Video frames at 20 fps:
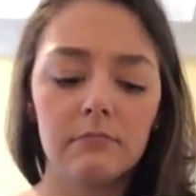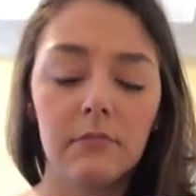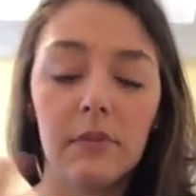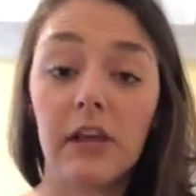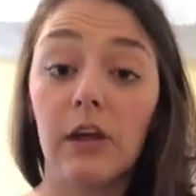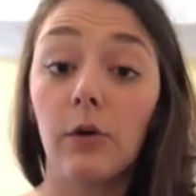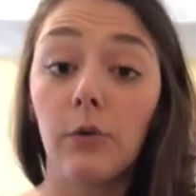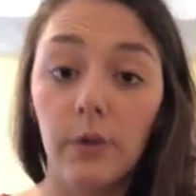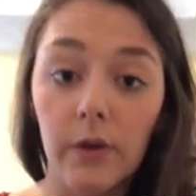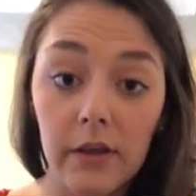
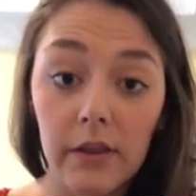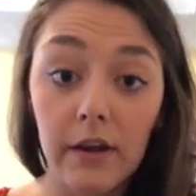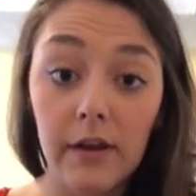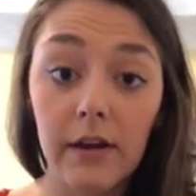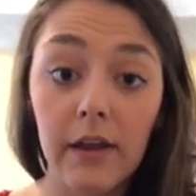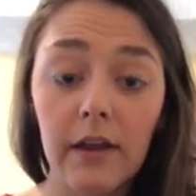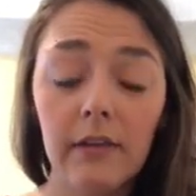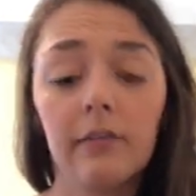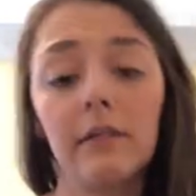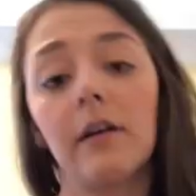inquiry
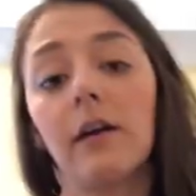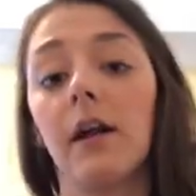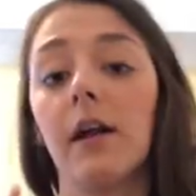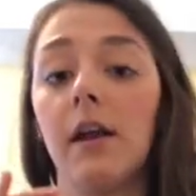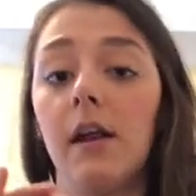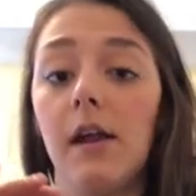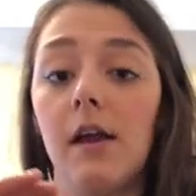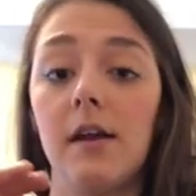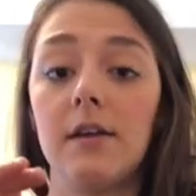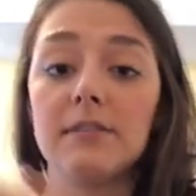learning, they're going
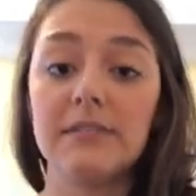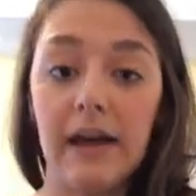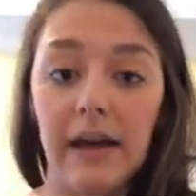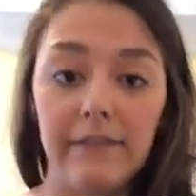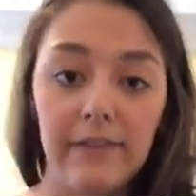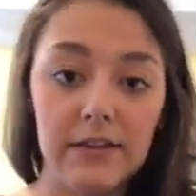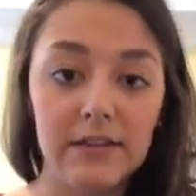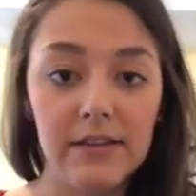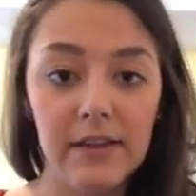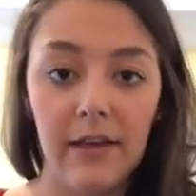to dive
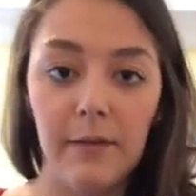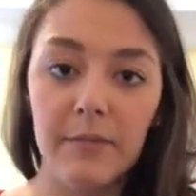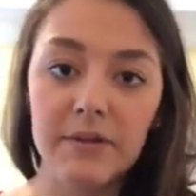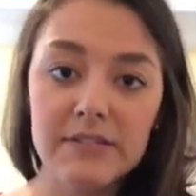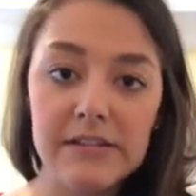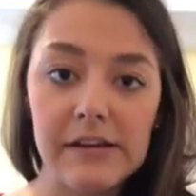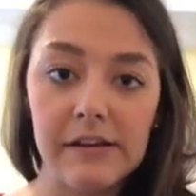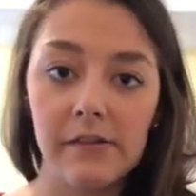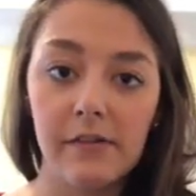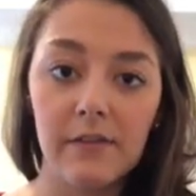into that
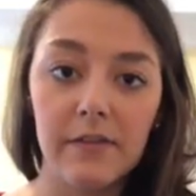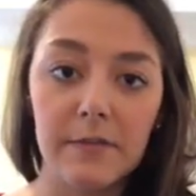material